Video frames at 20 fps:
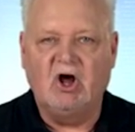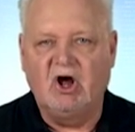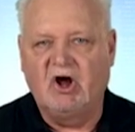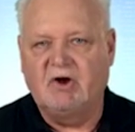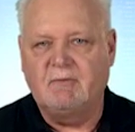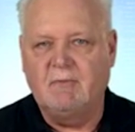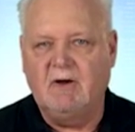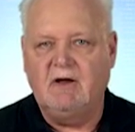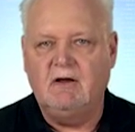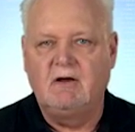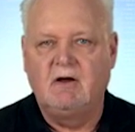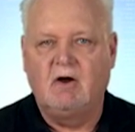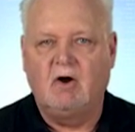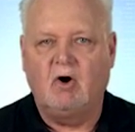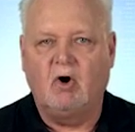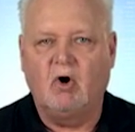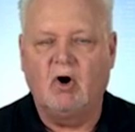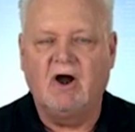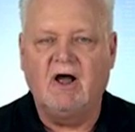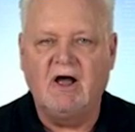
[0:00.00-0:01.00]
UGMA
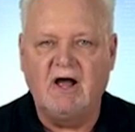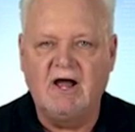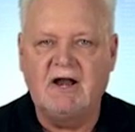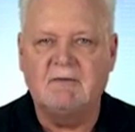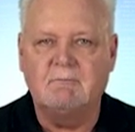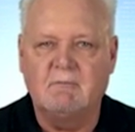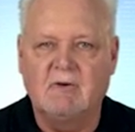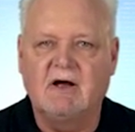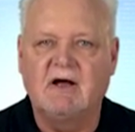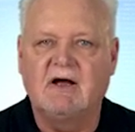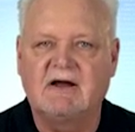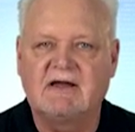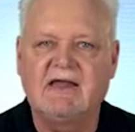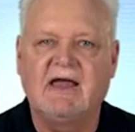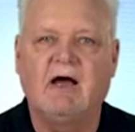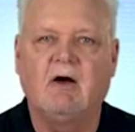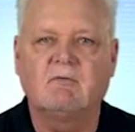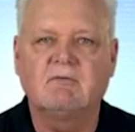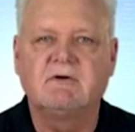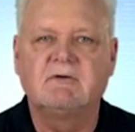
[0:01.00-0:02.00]
or UTMA
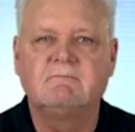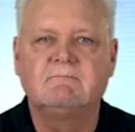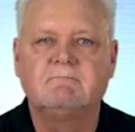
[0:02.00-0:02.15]
account.